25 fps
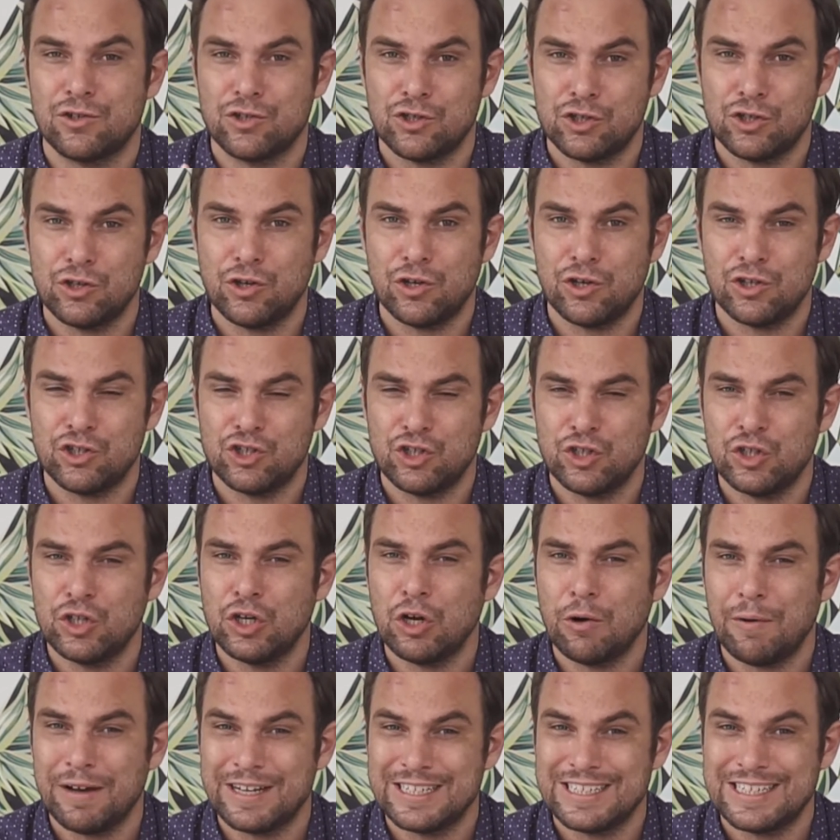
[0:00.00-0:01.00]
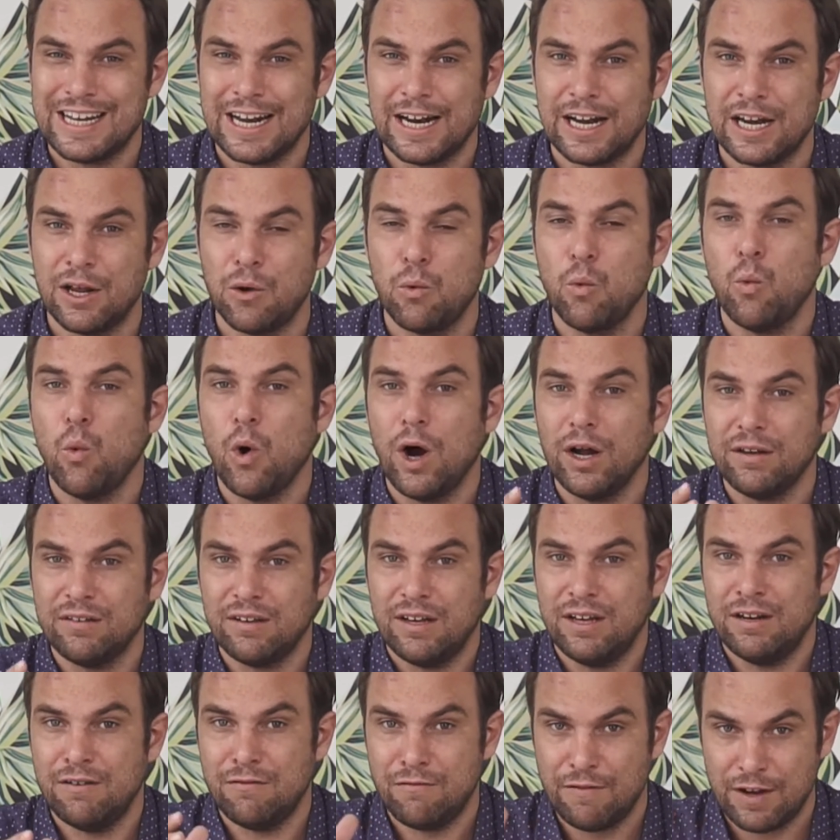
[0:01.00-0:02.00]
search, you know exactly what
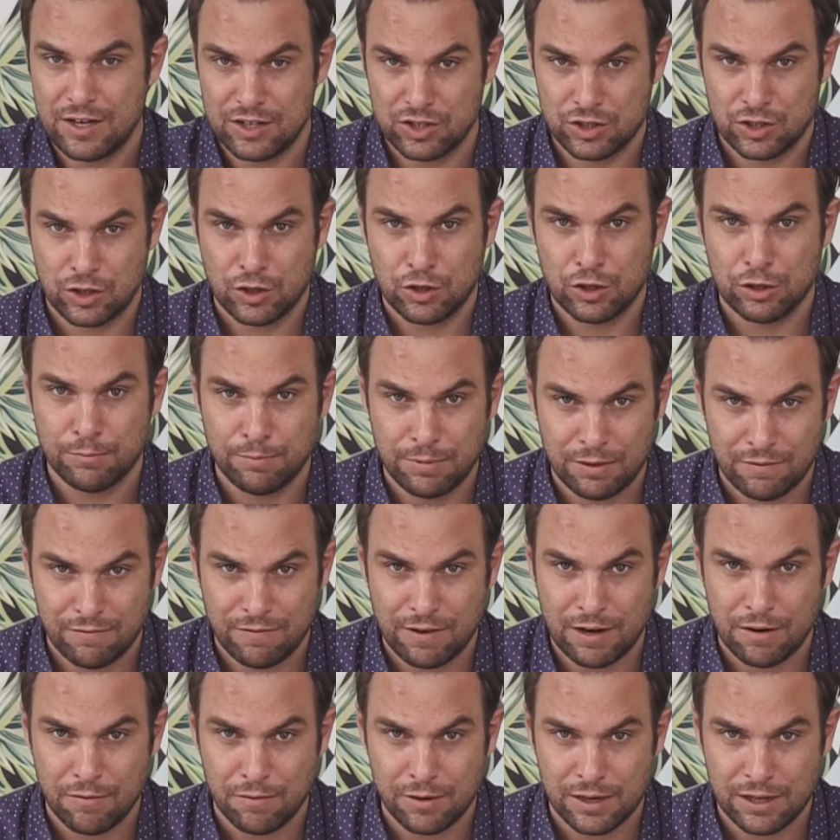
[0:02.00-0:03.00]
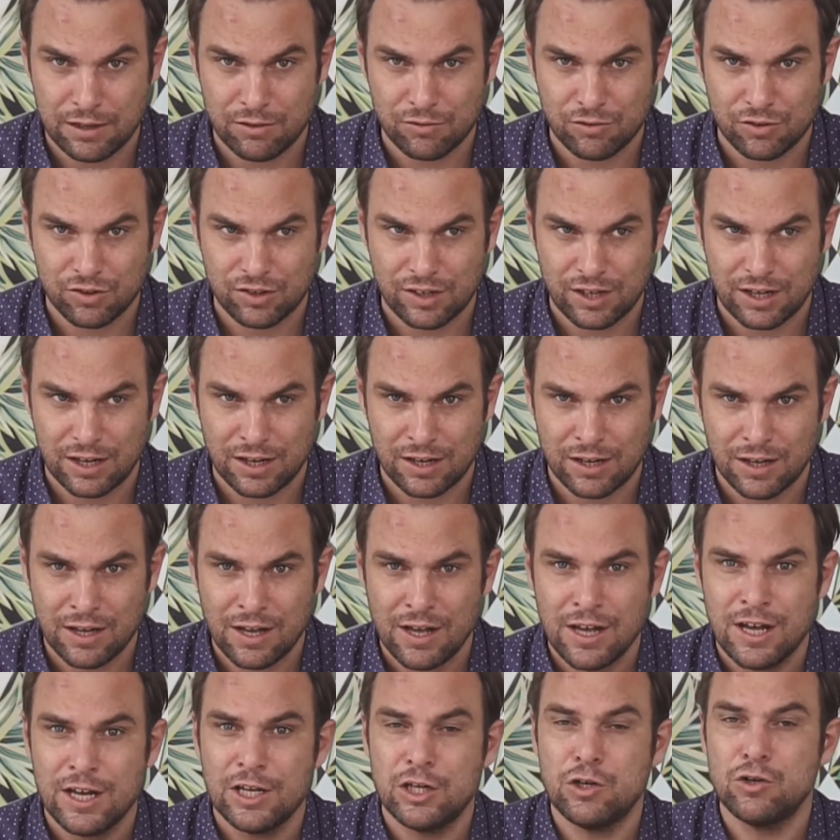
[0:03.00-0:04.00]
investor could be very interesting.
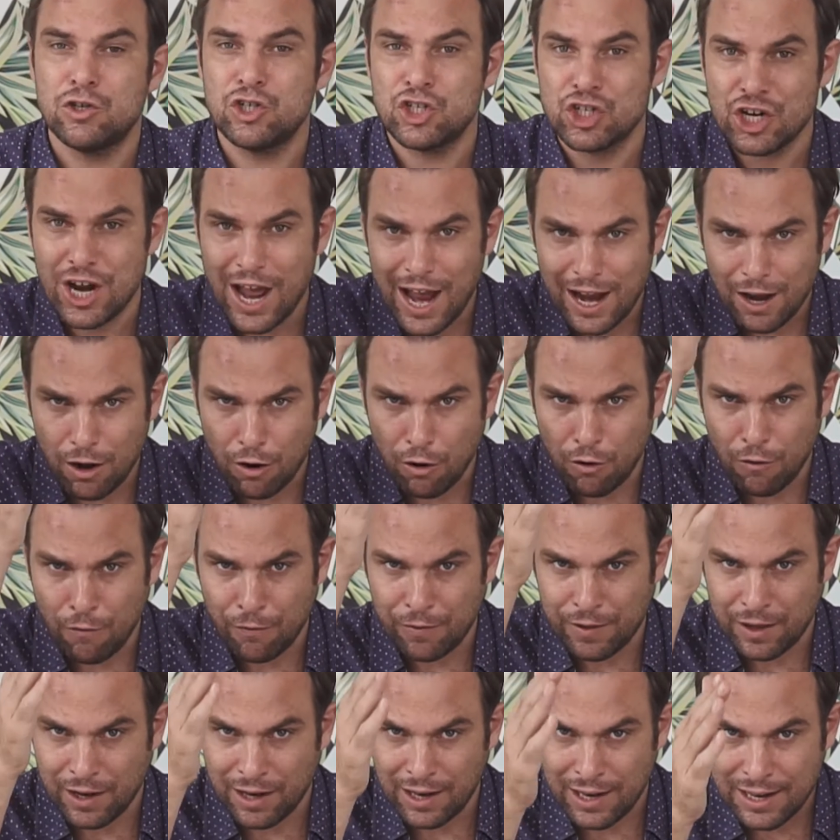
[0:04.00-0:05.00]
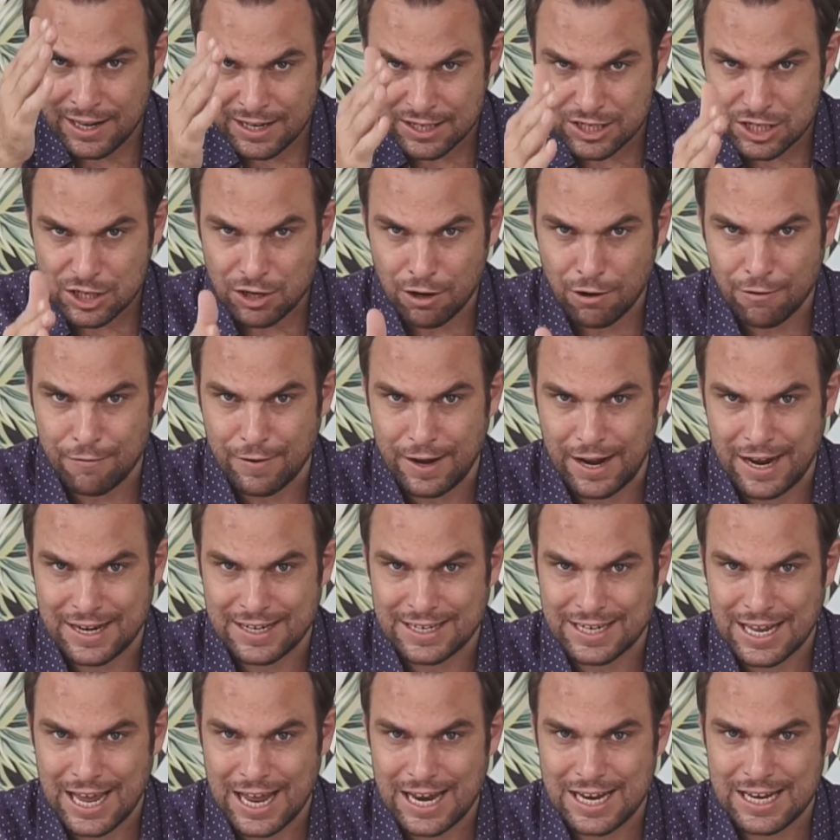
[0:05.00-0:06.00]
You check on the list of
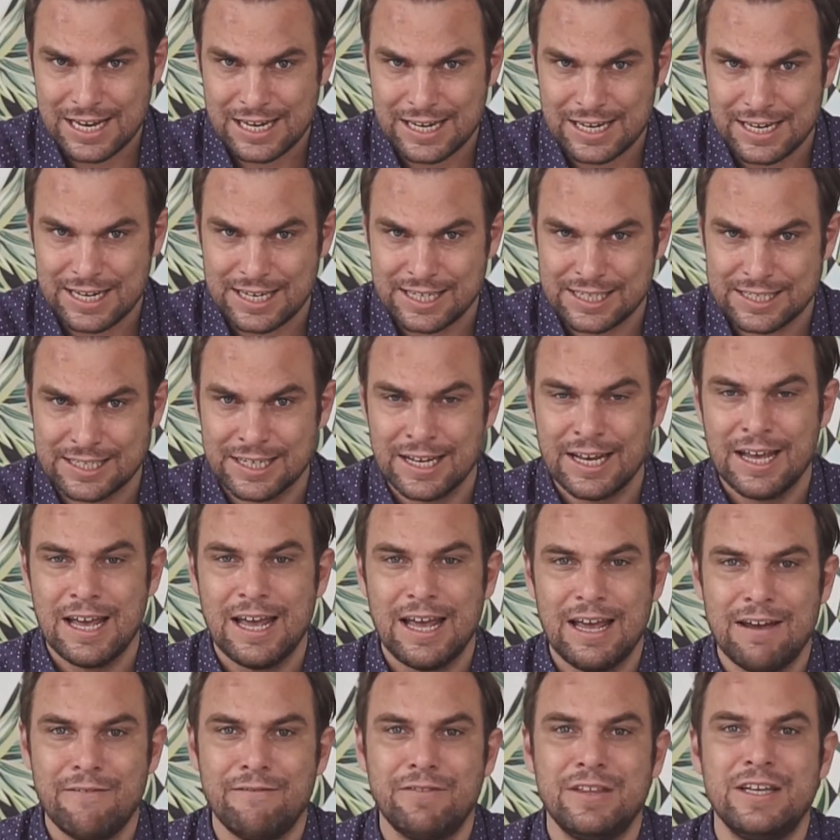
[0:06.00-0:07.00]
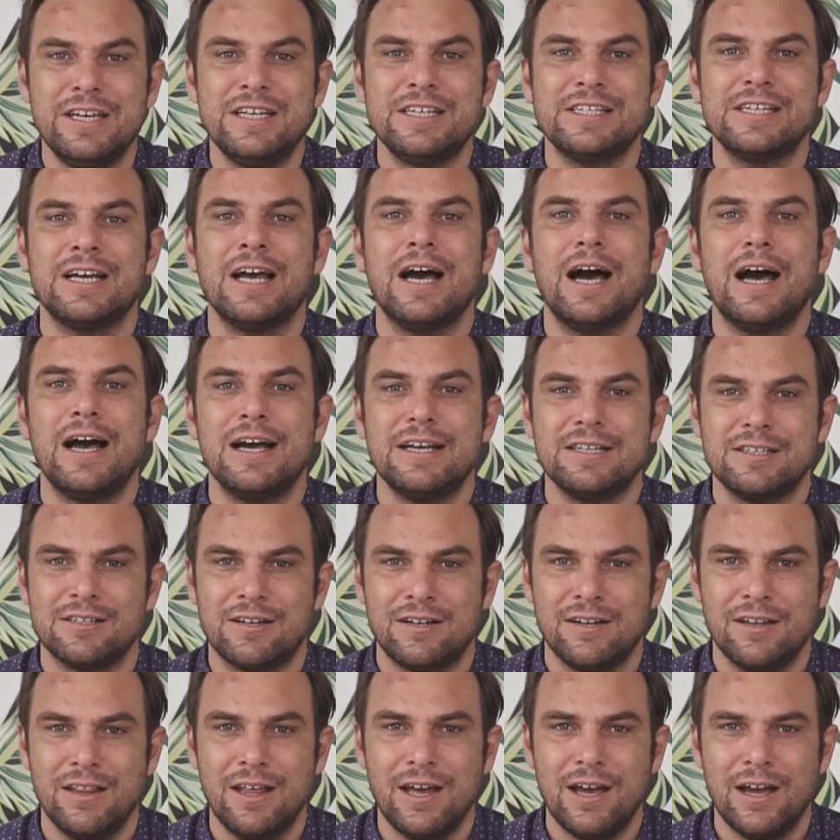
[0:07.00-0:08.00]
attendees if these guys
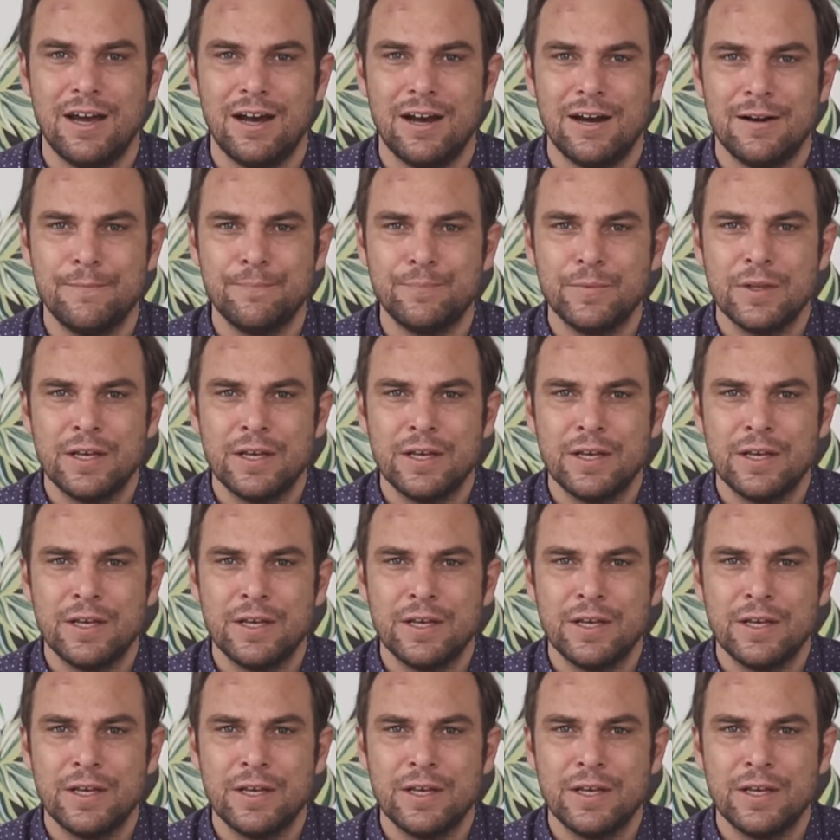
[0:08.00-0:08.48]
are there,